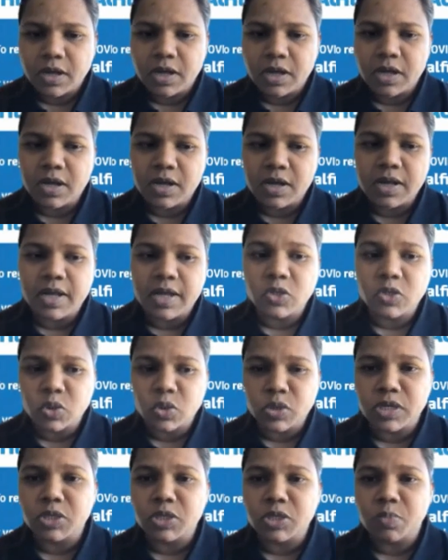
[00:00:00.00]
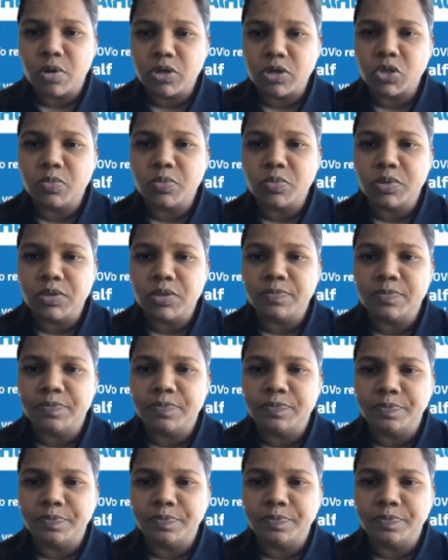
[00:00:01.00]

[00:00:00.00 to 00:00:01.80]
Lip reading: as soon as possible.